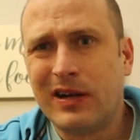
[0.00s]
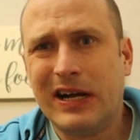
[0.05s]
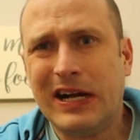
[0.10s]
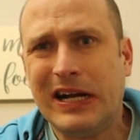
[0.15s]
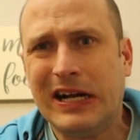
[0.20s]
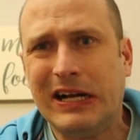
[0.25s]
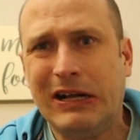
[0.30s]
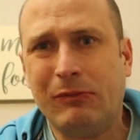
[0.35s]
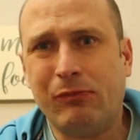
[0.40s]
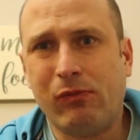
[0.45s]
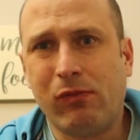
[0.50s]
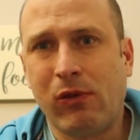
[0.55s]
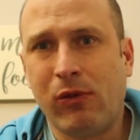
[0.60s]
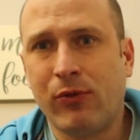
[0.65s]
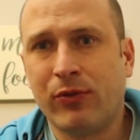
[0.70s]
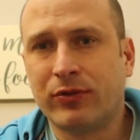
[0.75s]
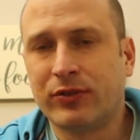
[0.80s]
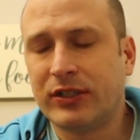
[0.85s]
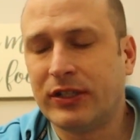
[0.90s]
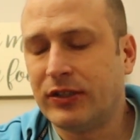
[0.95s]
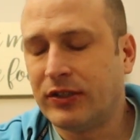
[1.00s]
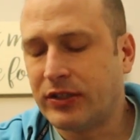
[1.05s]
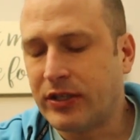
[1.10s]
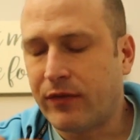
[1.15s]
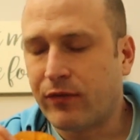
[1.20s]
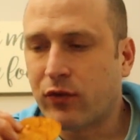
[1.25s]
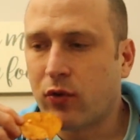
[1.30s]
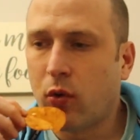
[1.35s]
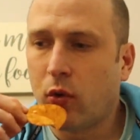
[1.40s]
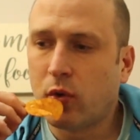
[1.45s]
You want to just
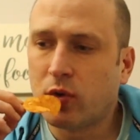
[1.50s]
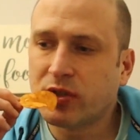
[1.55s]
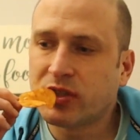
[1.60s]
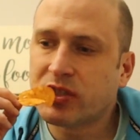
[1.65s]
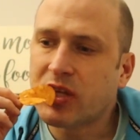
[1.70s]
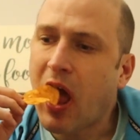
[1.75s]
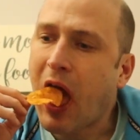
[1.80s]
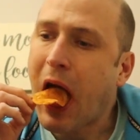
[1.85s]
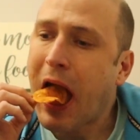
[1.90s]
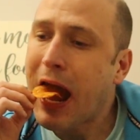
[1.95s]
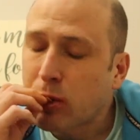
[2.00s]
have goals.